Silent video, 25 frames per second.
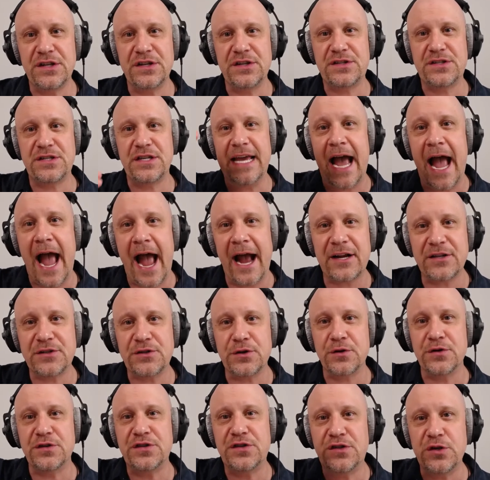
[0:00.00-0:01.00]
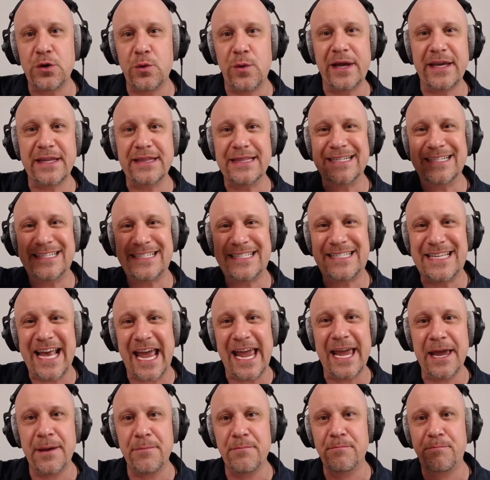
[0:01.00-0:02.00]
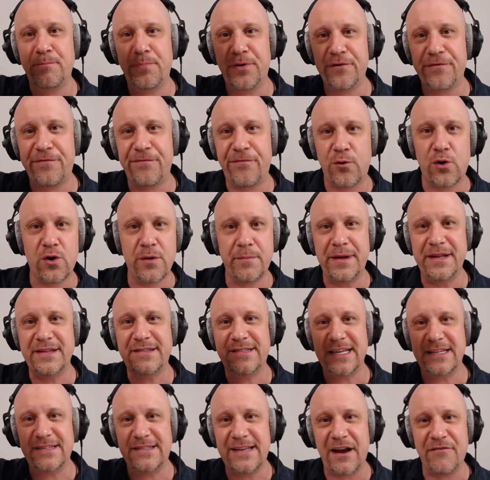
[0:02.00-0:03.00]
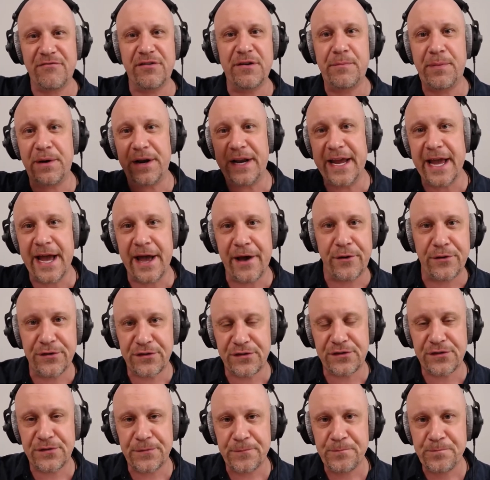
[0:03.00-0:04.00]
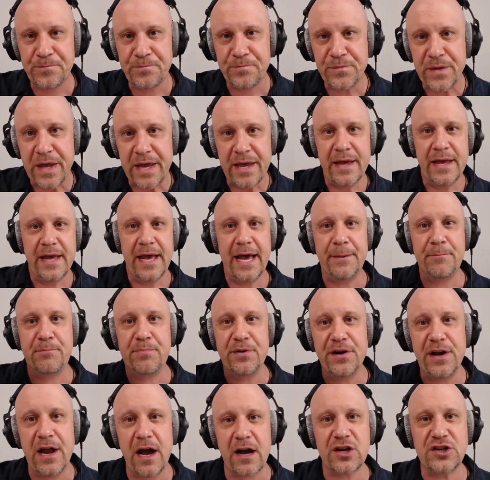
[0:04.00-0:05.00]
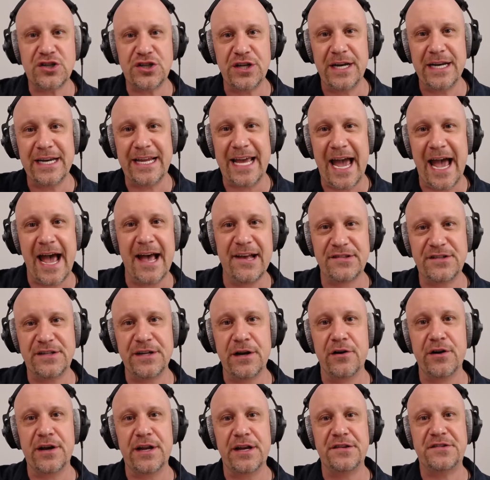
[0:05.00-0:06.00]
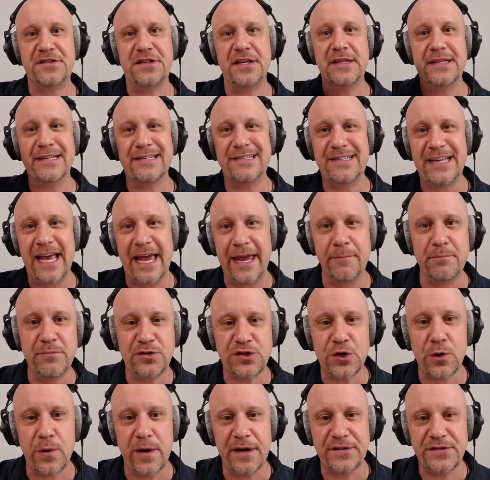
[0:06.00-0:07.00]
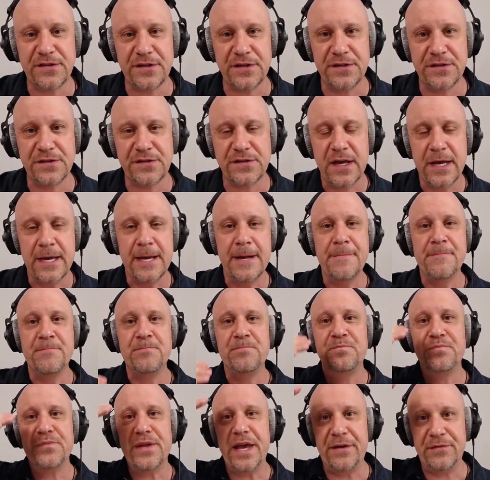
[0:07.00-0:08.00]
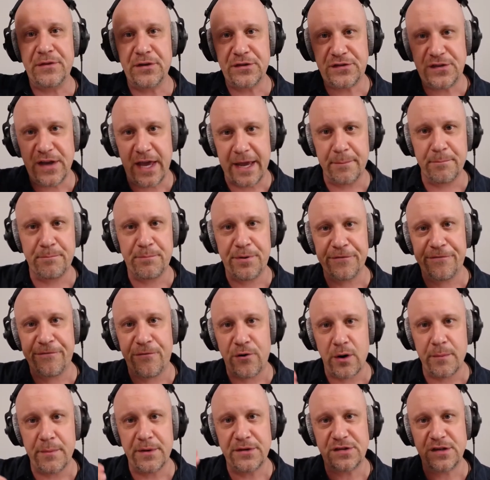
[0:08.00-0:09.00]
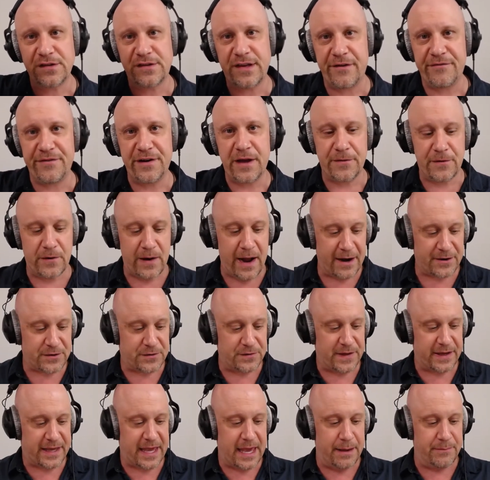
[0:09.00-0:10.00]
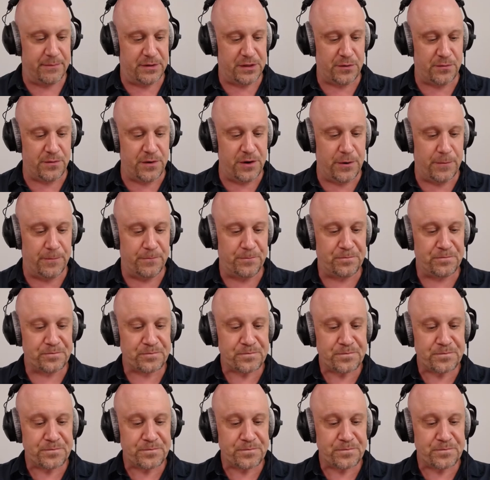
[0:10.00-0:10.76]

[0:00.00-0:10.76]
to the actors doing the same performance as everybody else. and production and casting are going to see the same choices and the same performance as every other actor that came in the room.